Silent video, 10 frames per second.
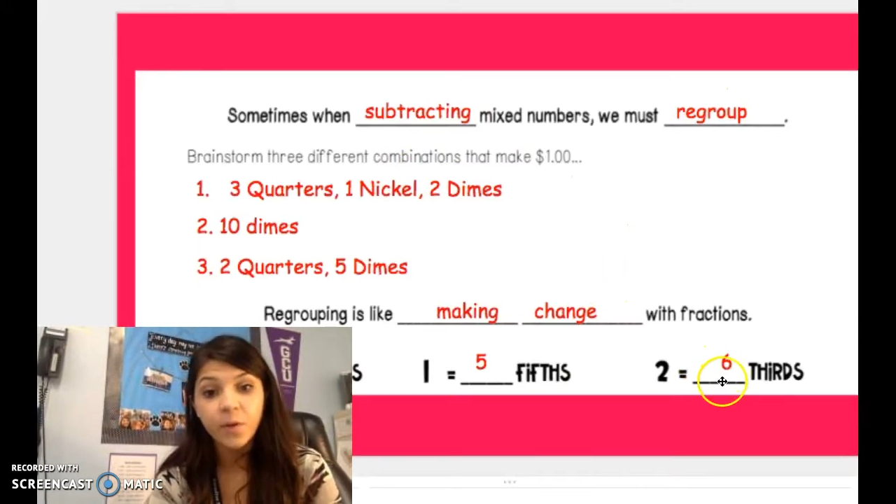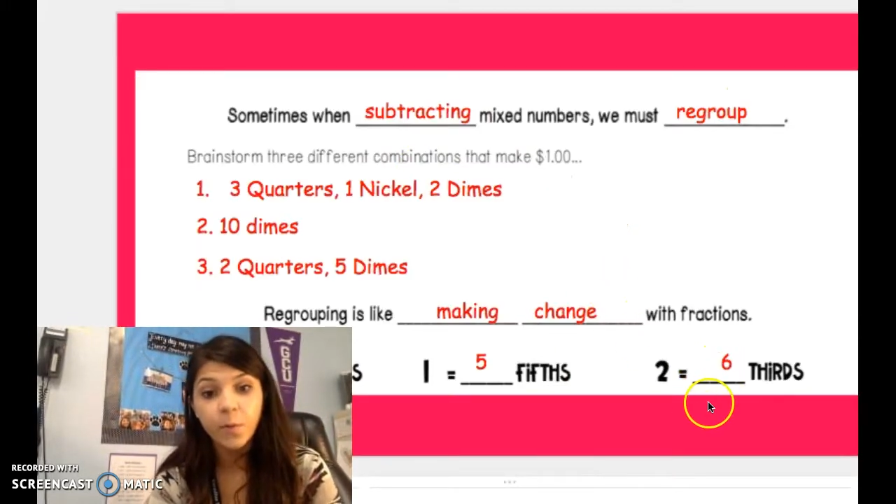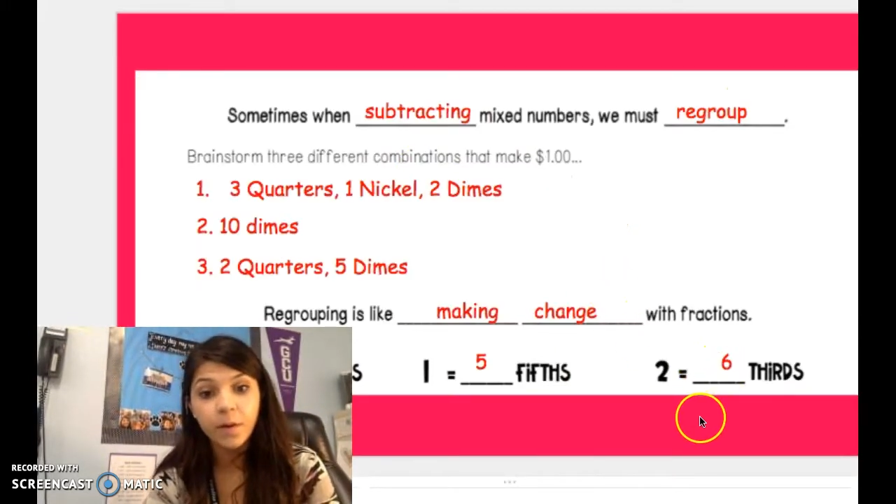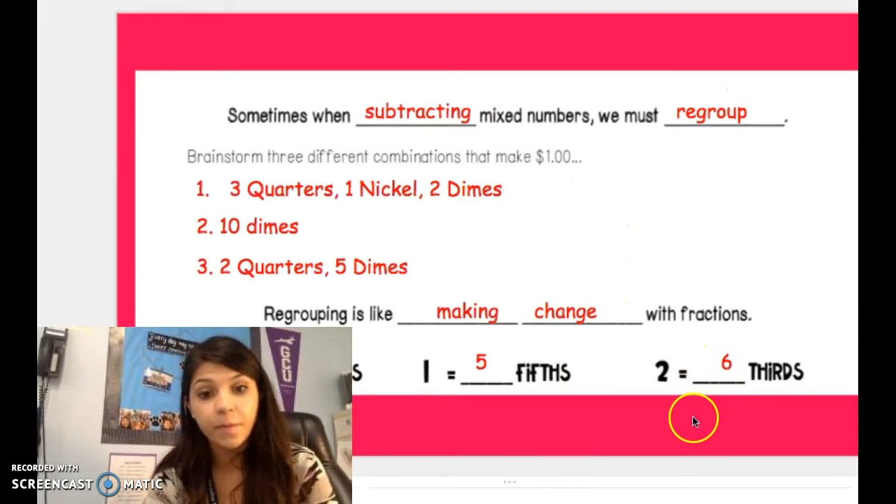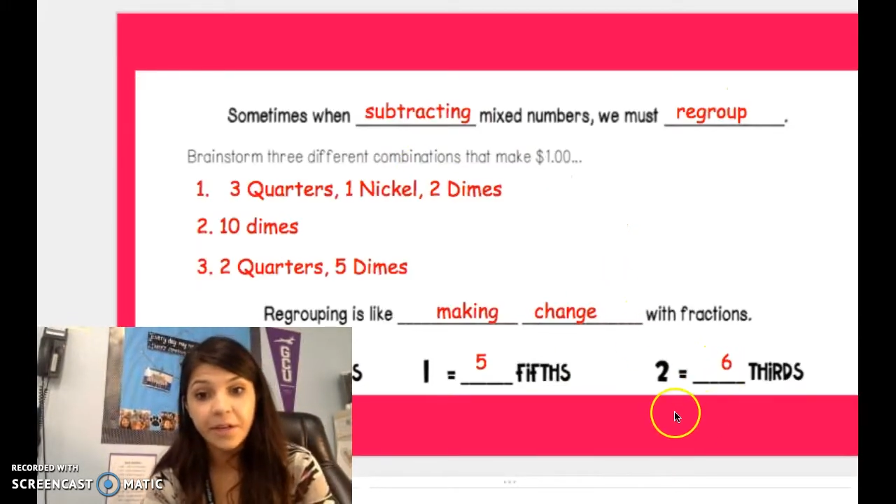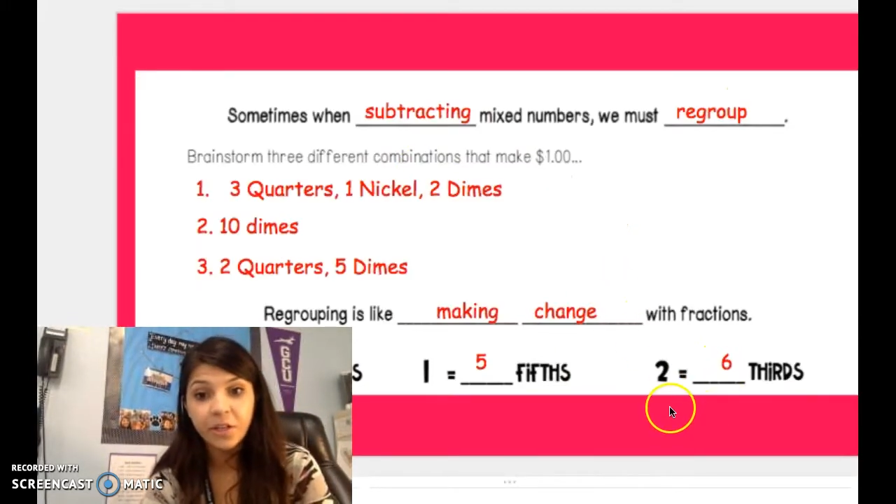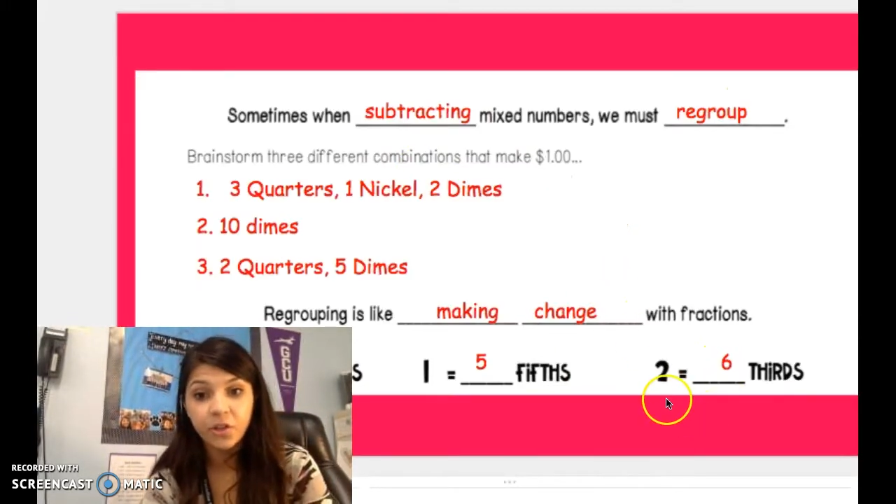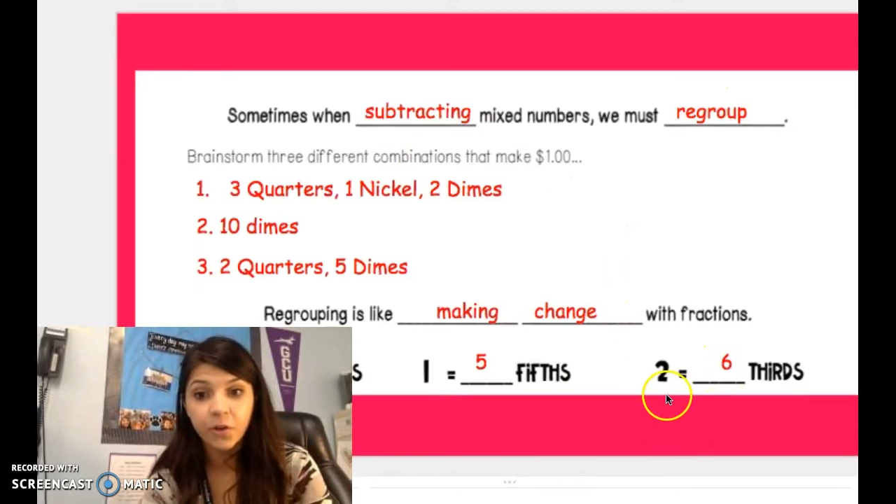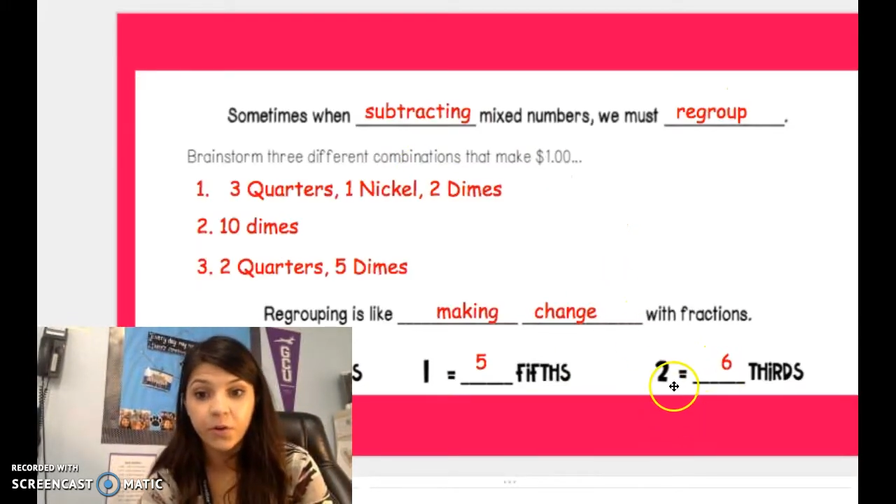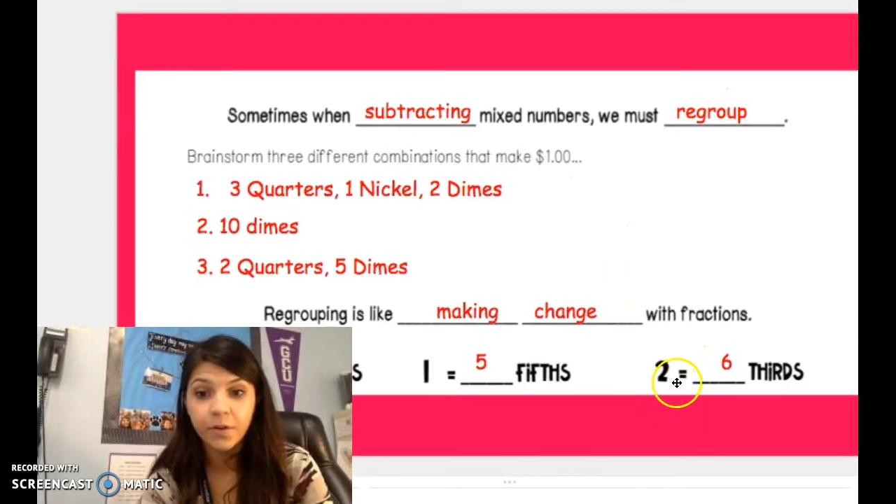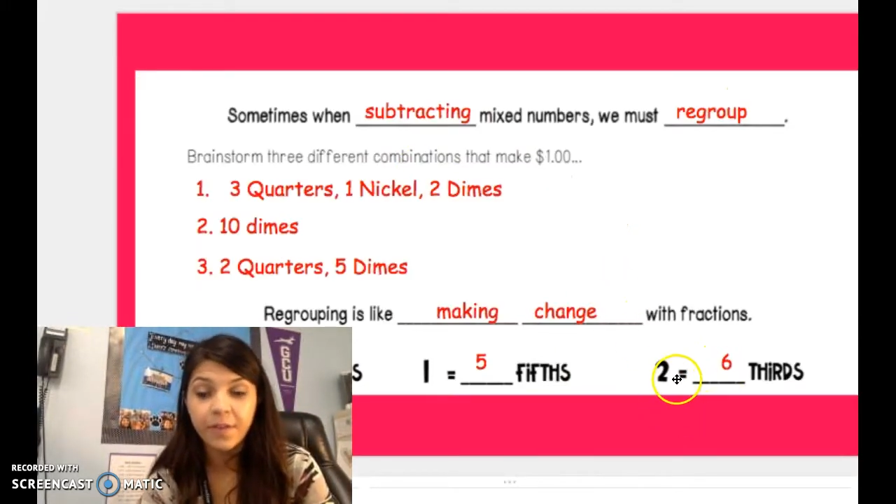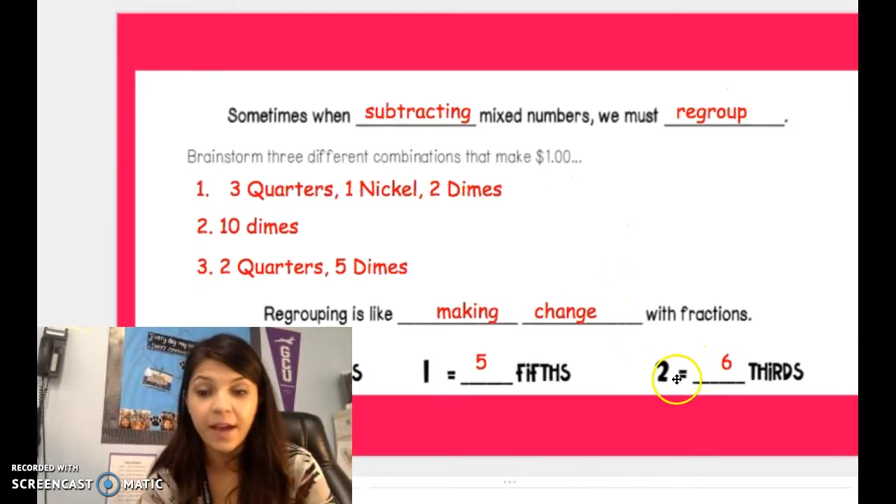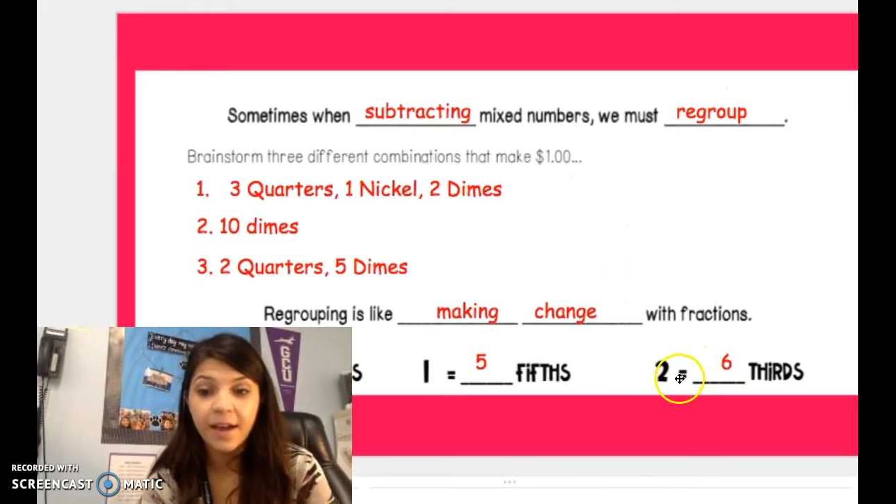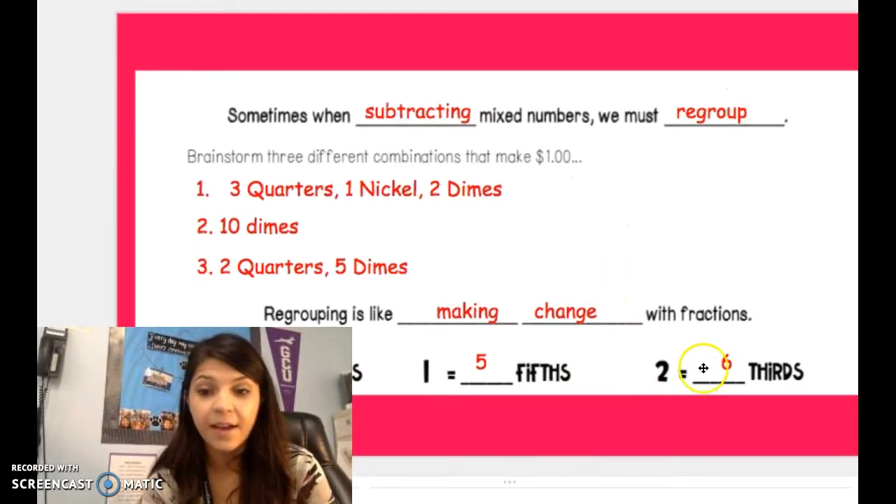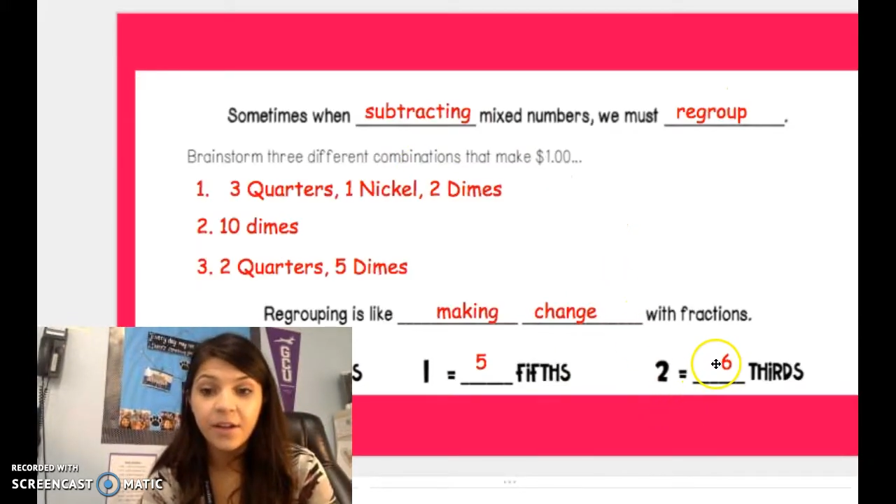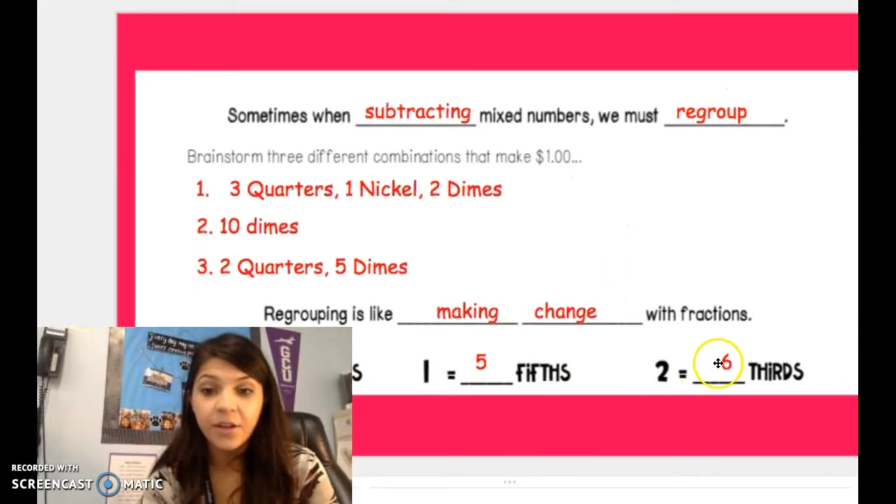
you want to make sure that